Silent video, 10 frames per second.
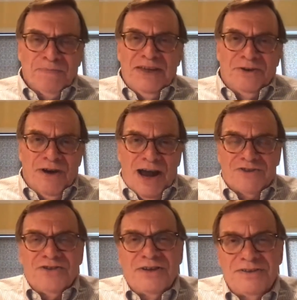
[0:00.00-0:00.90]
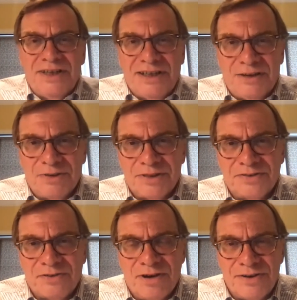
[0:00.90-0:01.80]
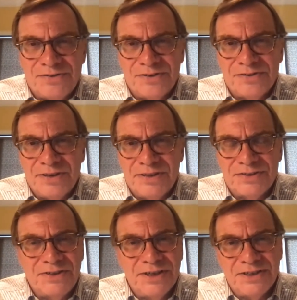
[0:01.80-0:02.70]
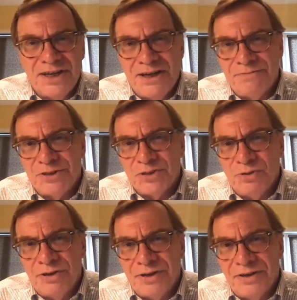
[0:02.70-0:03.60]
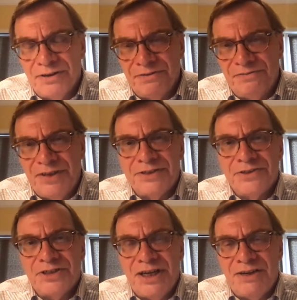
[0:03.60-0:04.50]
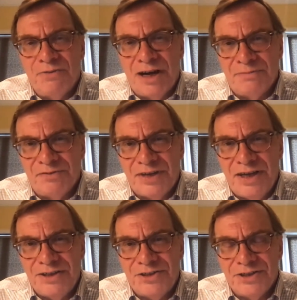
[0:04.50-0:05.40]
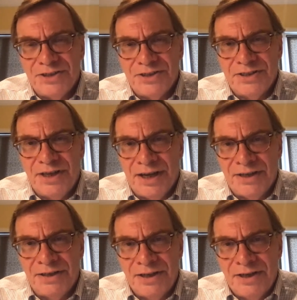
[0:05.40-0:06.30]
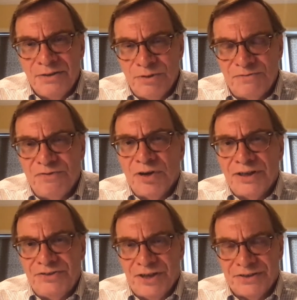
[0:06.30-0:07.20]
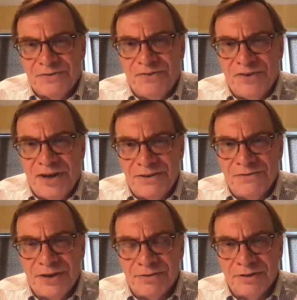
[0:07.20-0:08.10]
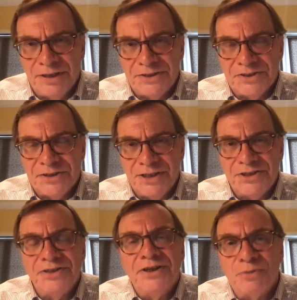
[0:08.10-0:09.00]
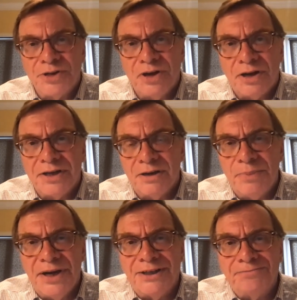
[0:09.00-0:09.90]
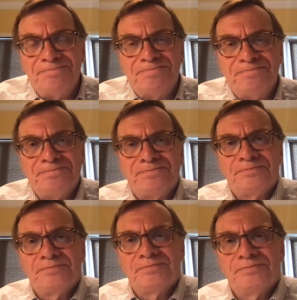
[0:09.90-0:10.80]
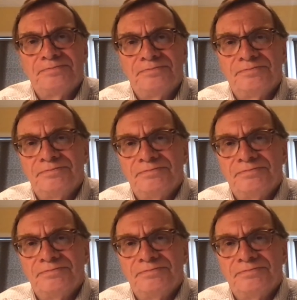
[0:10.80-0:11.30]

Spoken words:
interaction in dealing with this crisis, that this doesn't have the sort of interstate ramifications that would fully justify the federal legislation that we're talking about. Well,